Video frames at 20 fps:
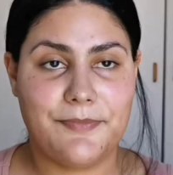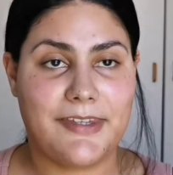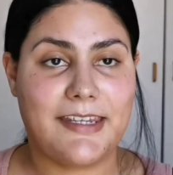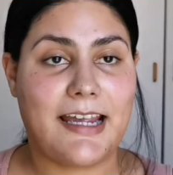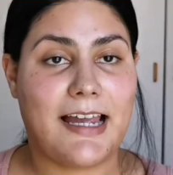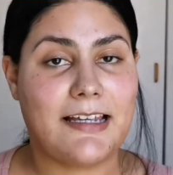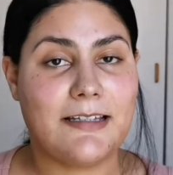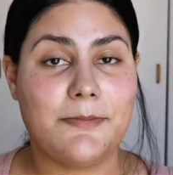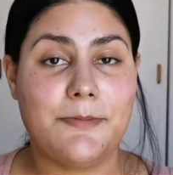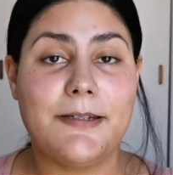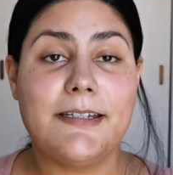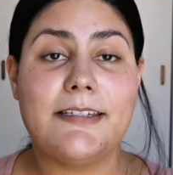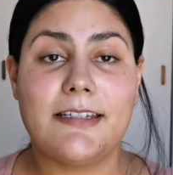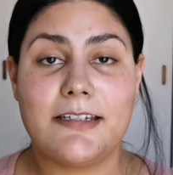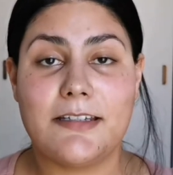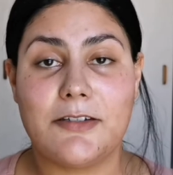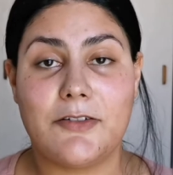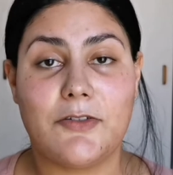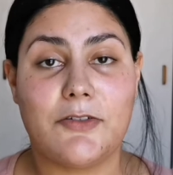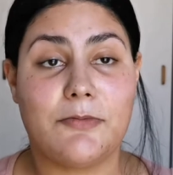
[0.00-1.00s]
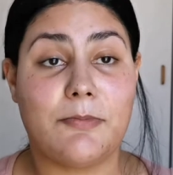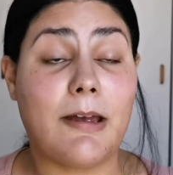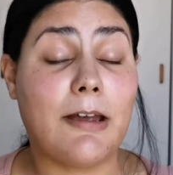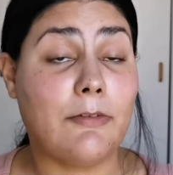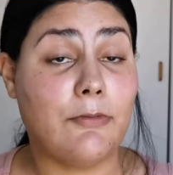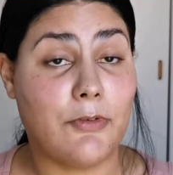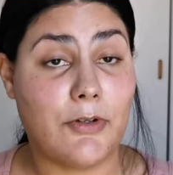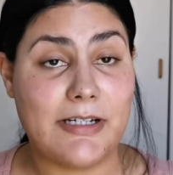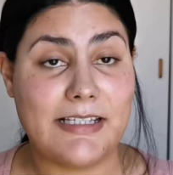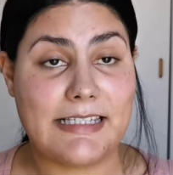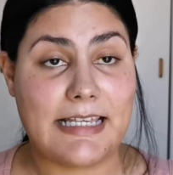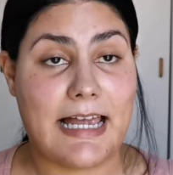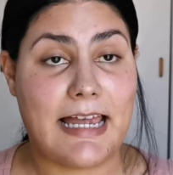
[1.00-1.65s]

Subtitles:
Guys, please excuse my voice.